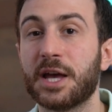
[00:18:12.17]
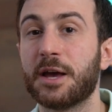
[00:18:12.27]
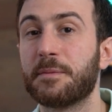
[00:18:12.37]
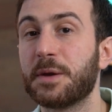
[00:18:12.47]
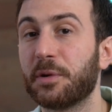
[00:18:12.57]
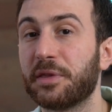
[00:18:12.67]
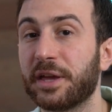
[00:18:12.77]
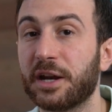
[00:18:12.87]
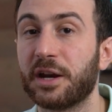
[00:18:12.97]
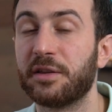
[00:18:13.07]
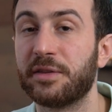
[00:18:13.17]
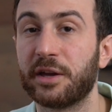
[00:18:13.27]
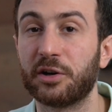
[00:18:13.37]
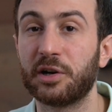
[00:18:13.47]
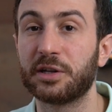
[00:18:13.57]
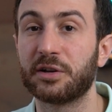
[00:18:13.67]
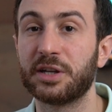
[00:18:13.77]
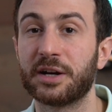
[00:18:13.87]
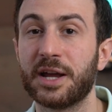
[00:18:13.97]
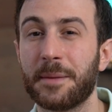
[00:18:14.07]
people their, their early career.